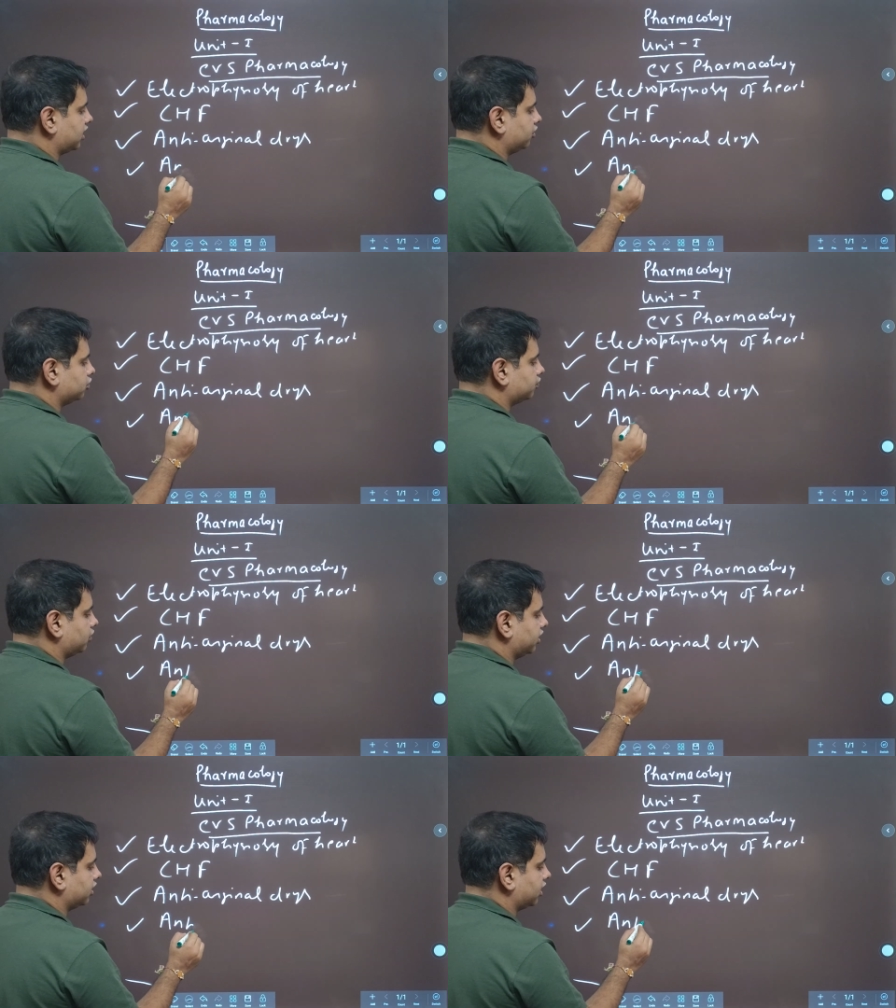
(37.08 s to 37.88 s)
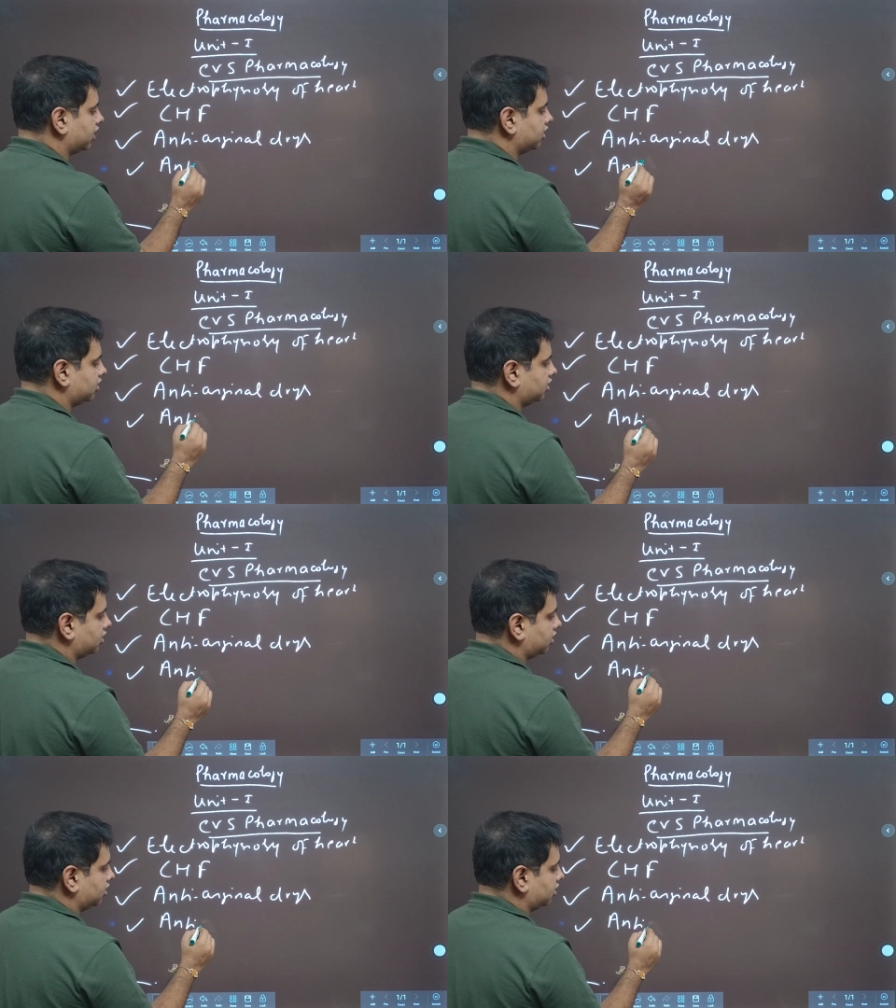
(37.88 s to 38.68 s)
are useful in the
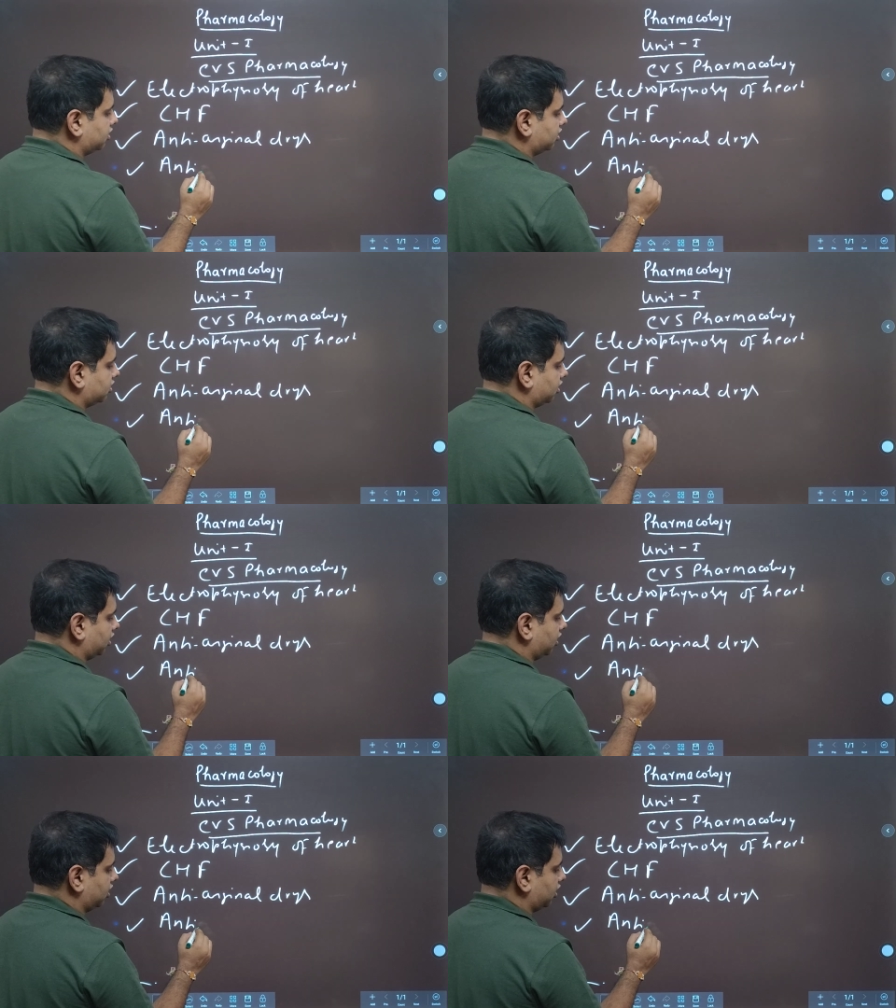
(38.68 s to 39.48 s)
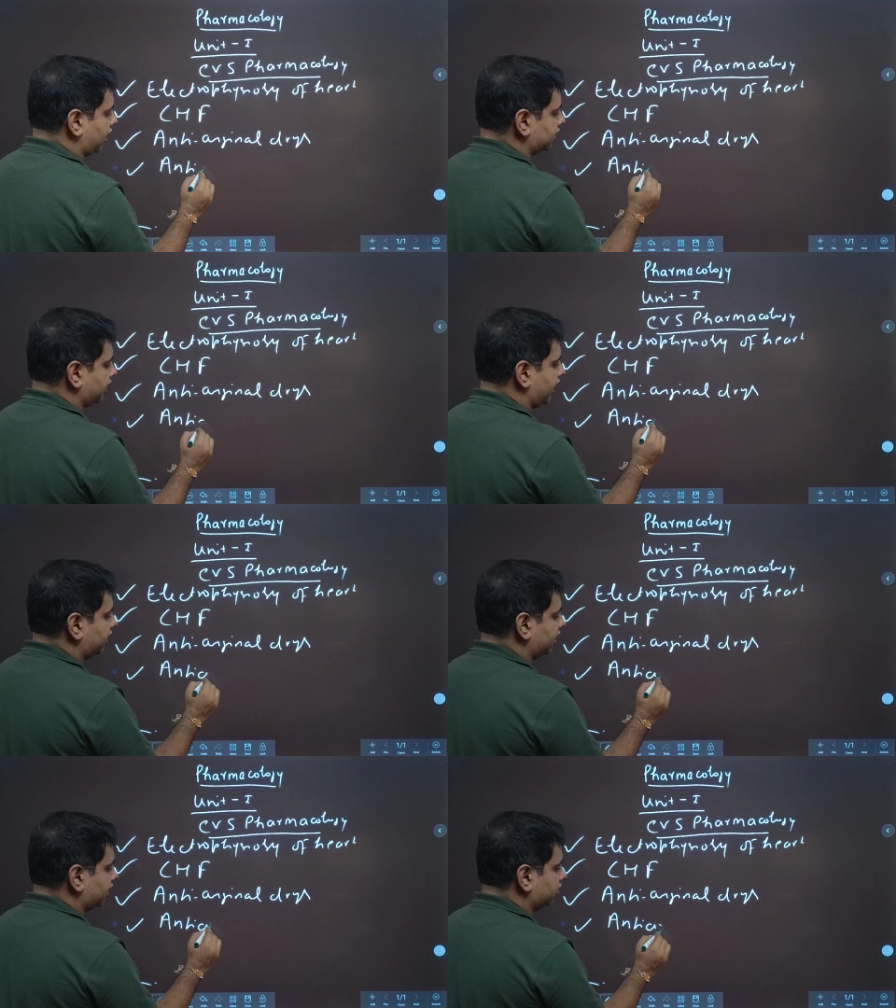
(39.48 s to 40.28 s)
as a
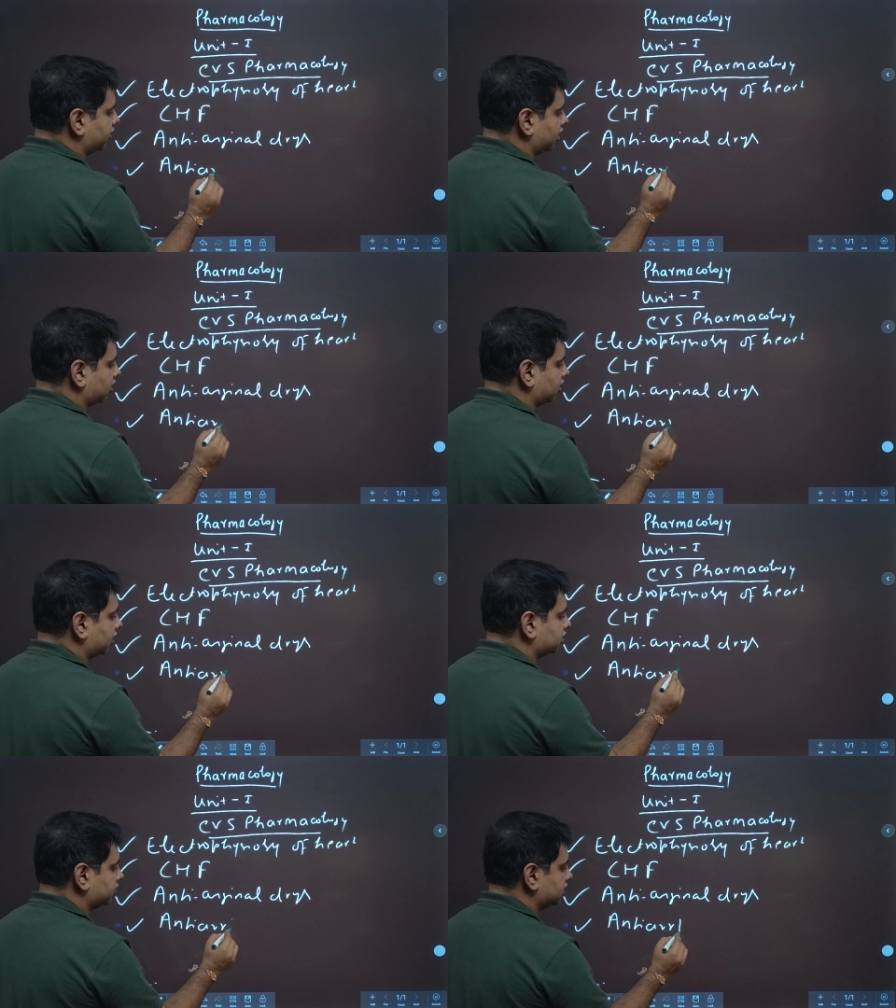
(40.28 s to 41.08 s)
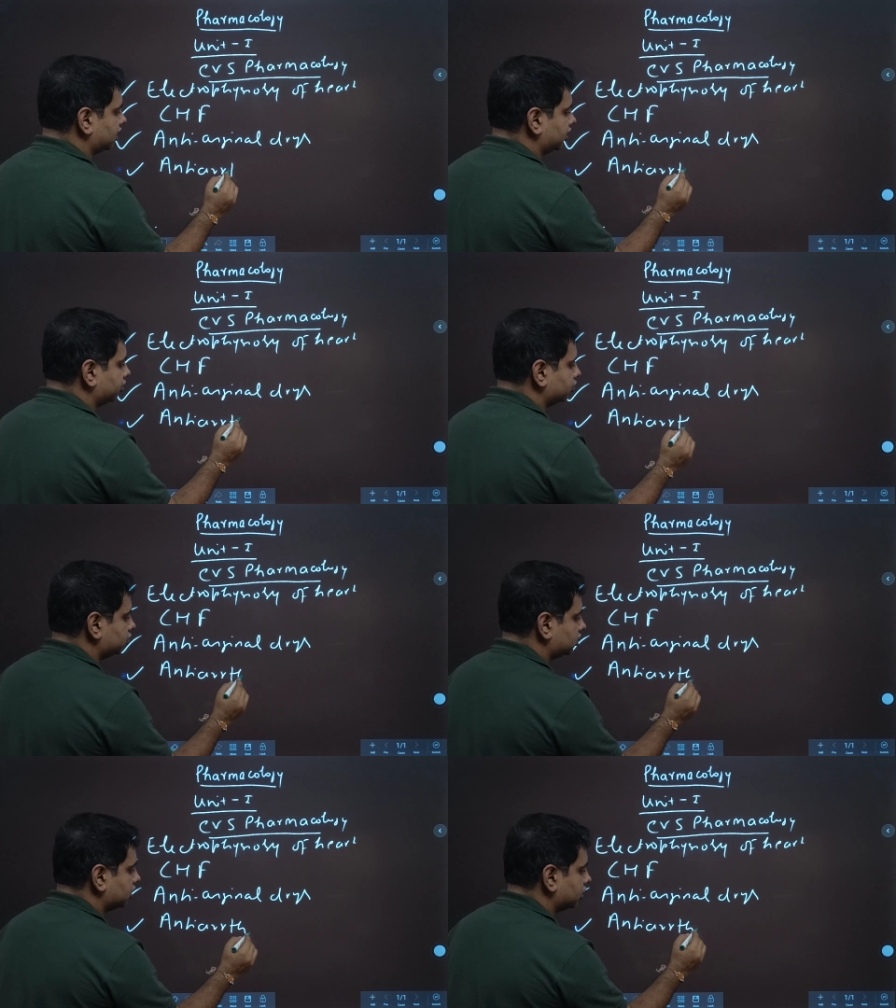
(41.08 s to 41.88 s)
antiarrhythmic drugs which are
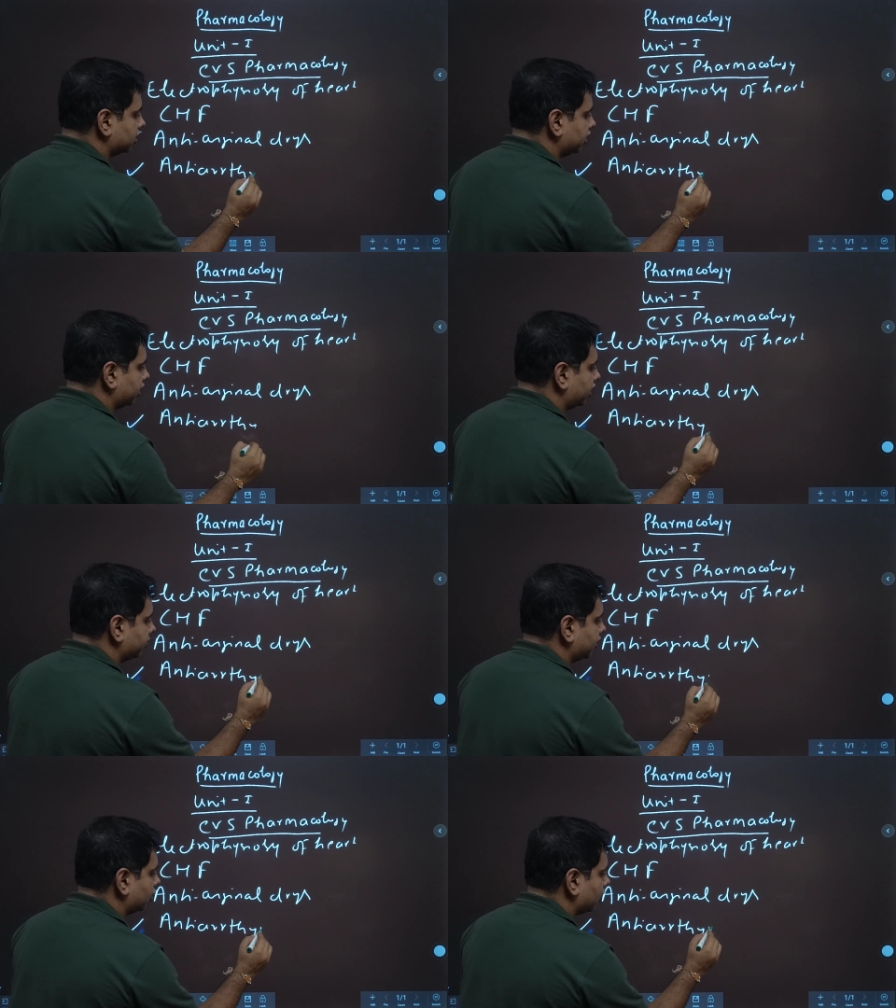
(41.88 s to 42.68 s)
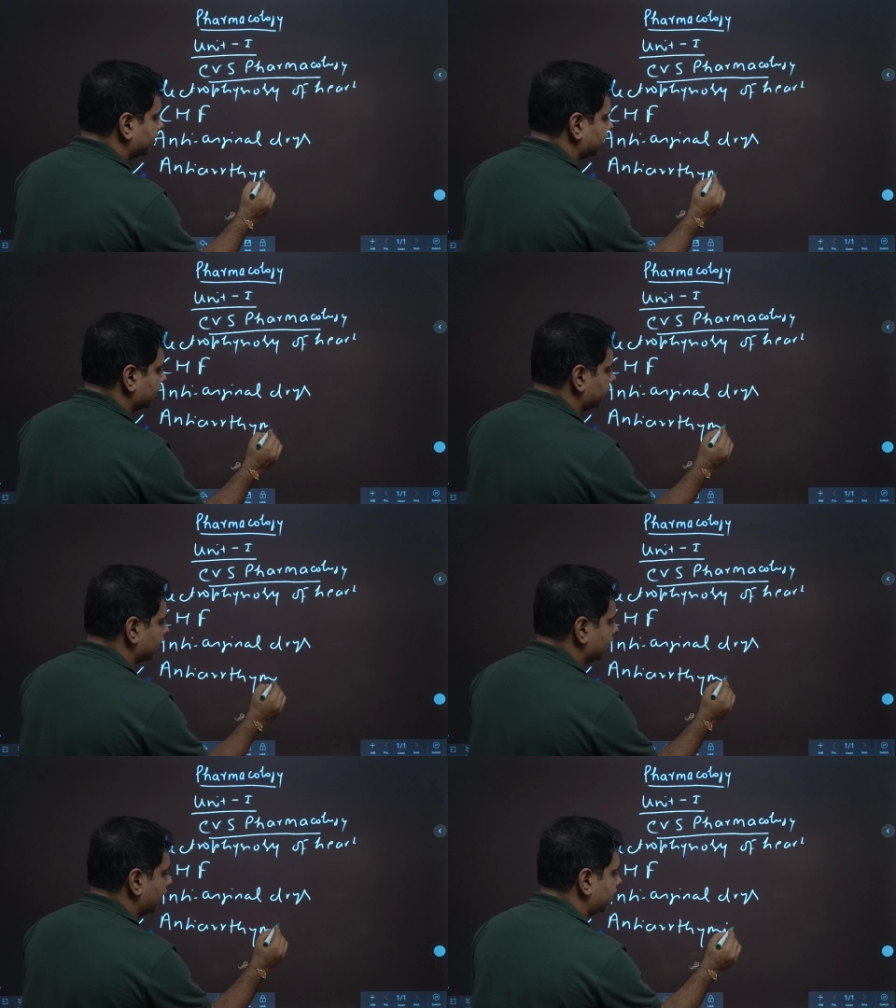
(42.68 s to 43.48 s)
used in the treatment of
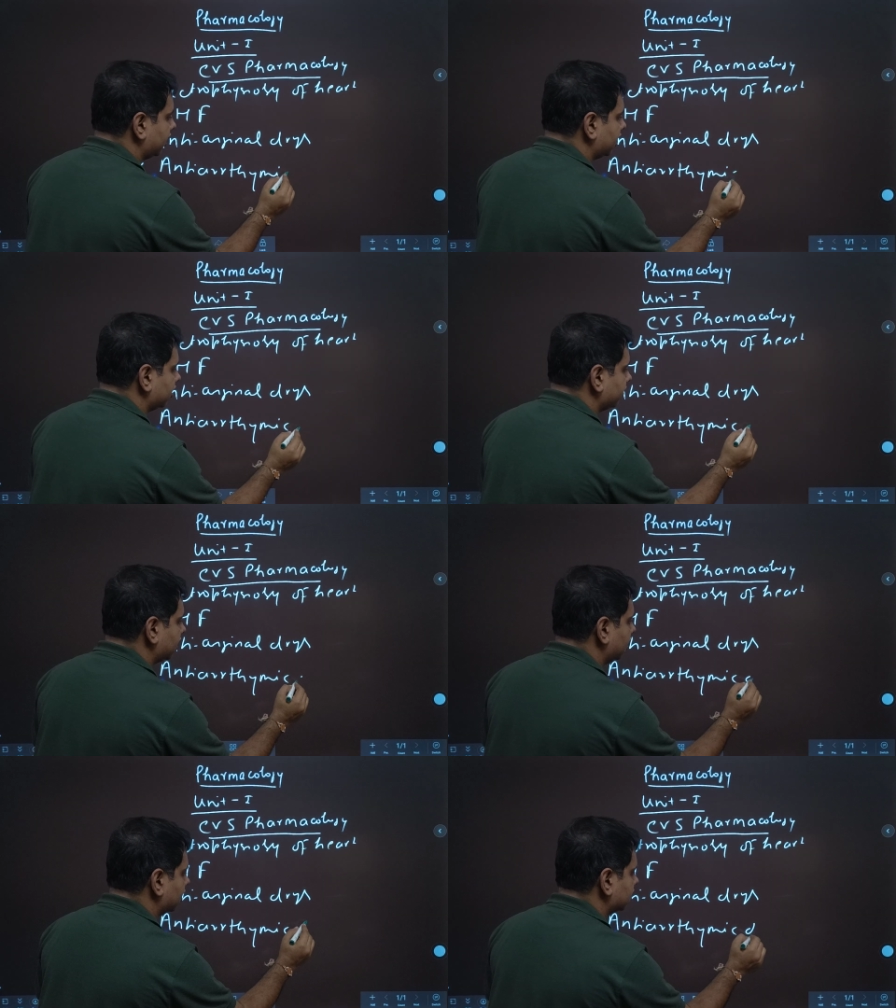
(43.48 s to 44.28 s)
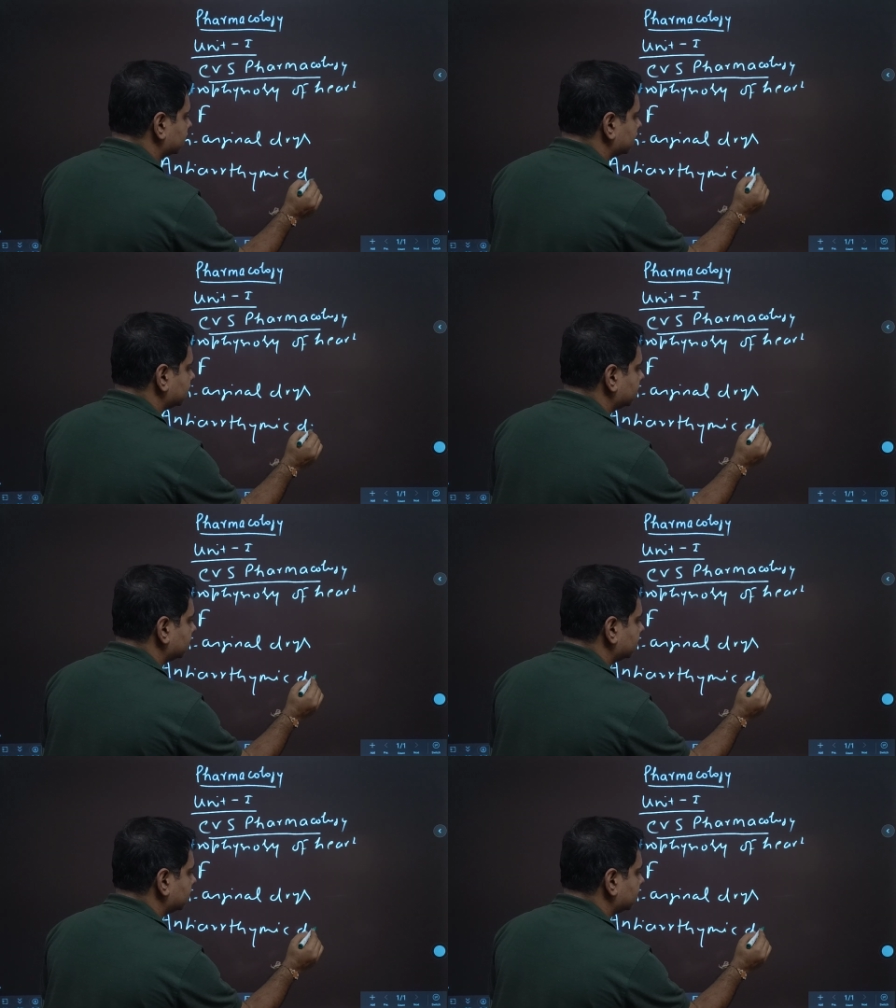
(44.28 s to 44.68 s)
arrhythmia, antiarrhythmic drugs.